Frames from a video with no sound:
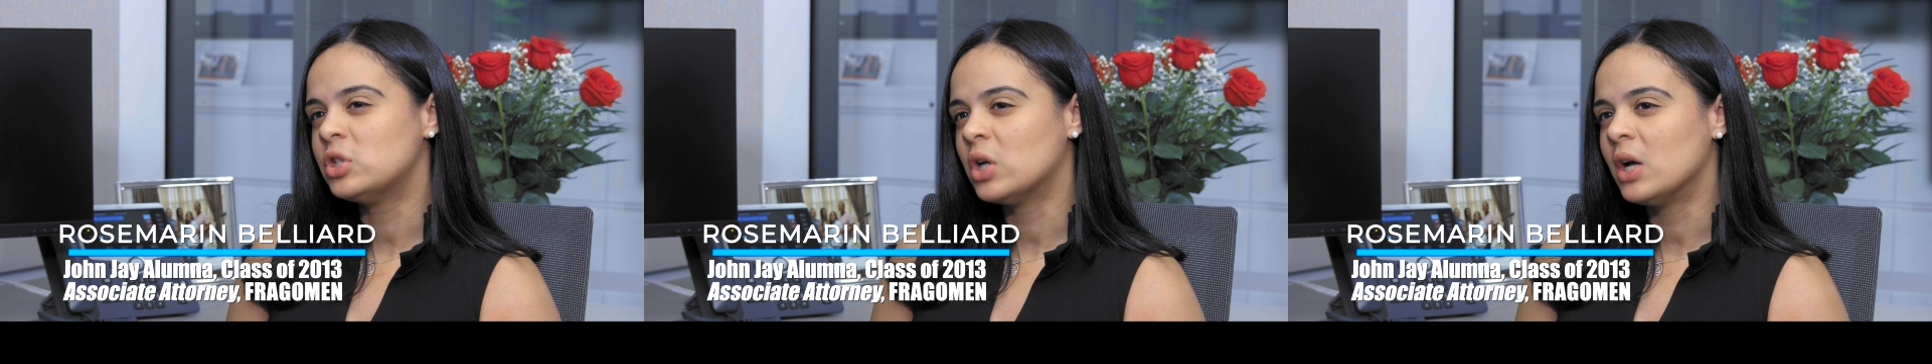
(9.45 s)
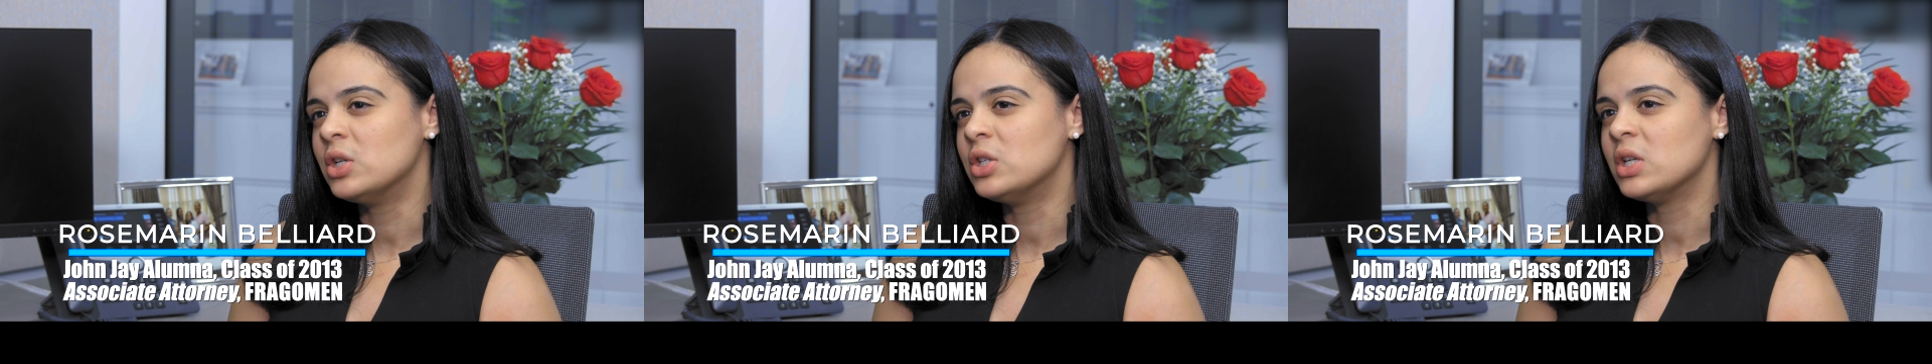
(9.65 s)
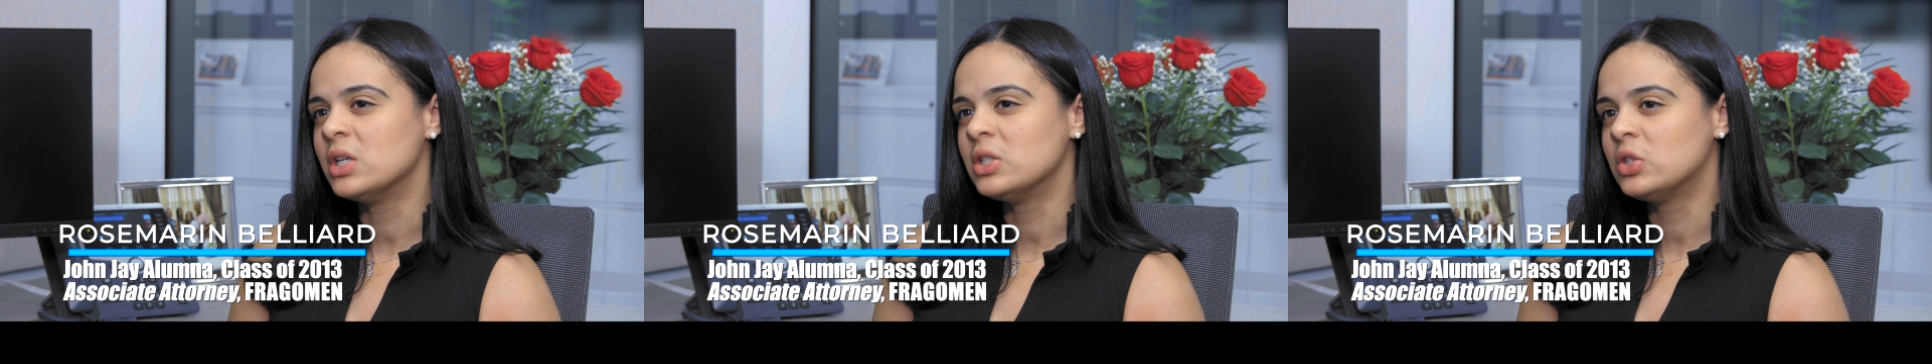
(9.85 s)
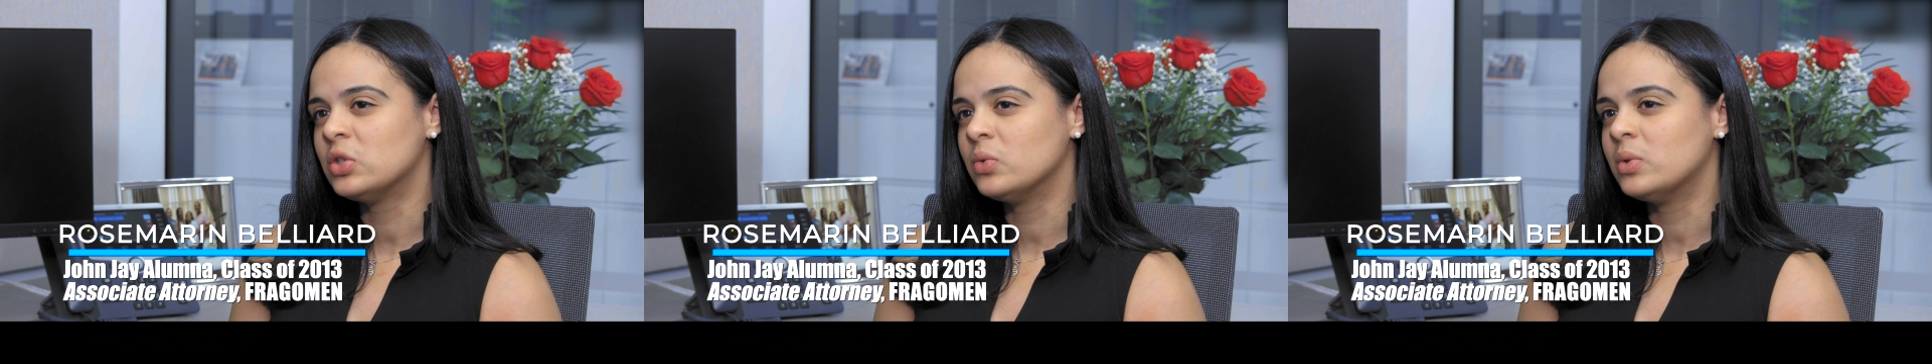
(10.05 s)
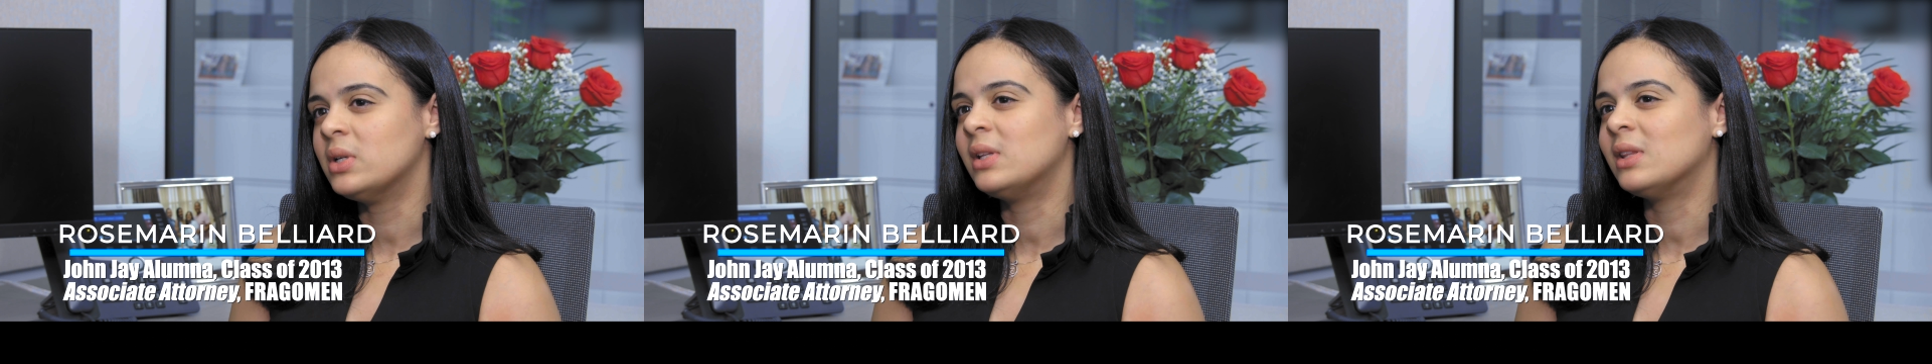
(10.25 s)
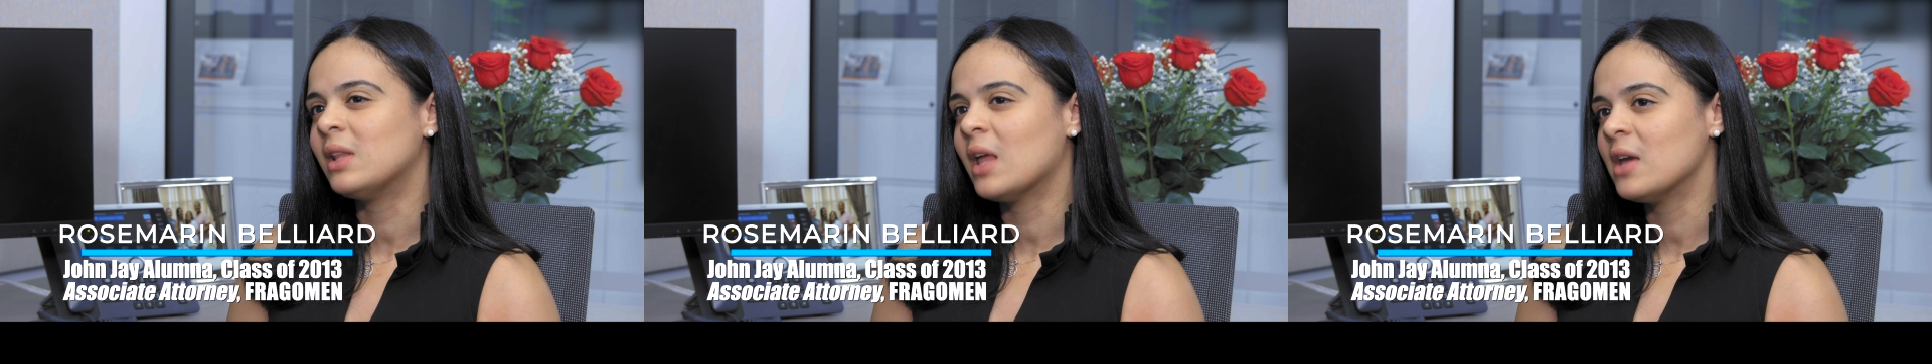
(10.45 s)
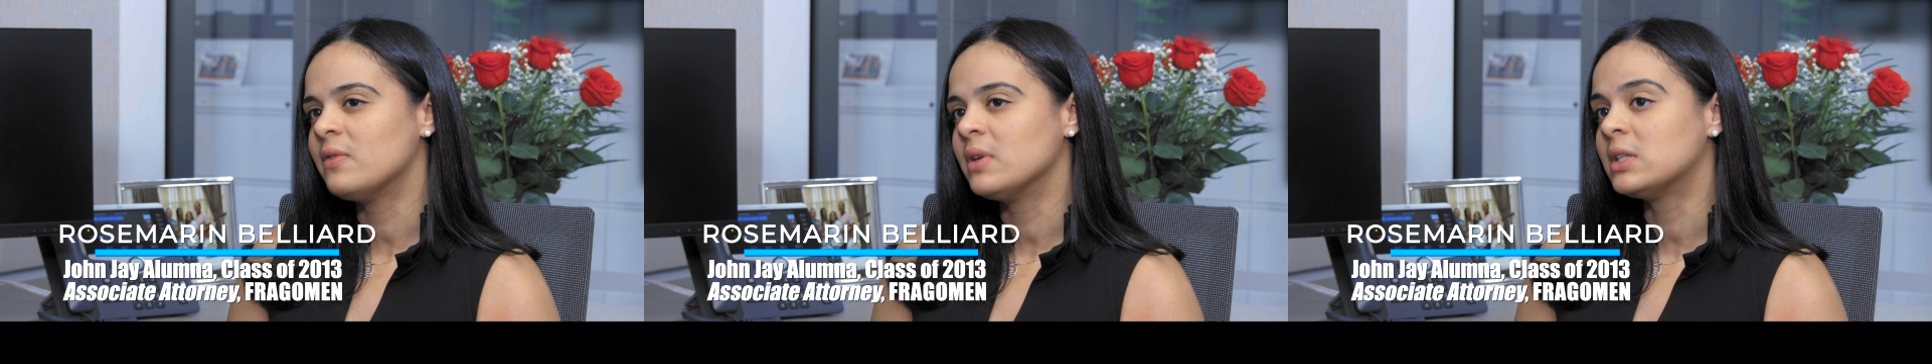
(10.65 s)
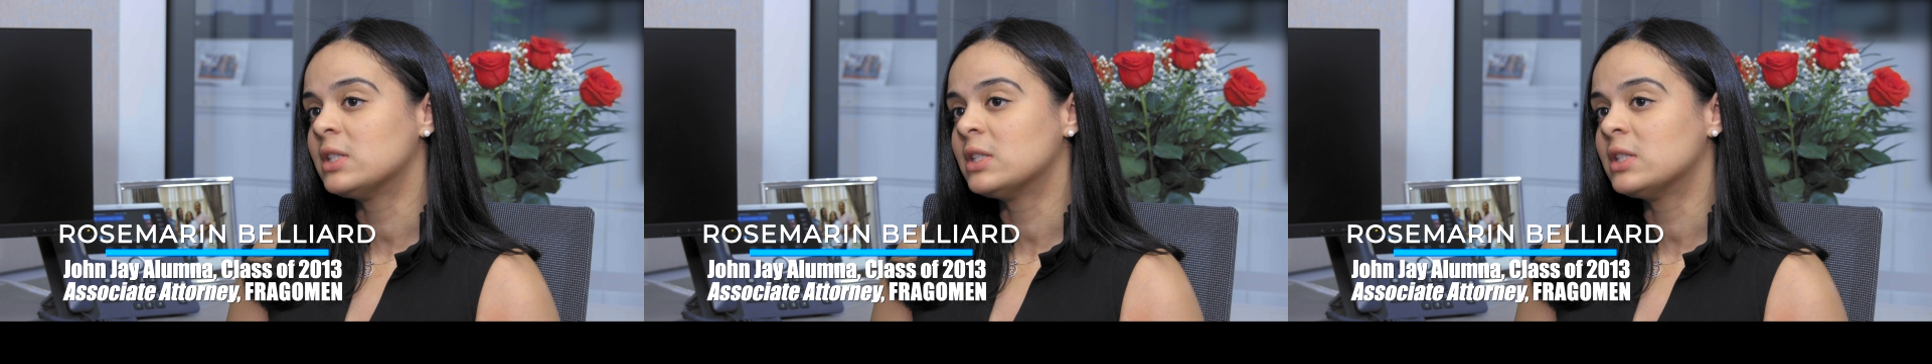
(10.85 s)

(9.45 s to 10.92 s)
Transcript: John Jay student life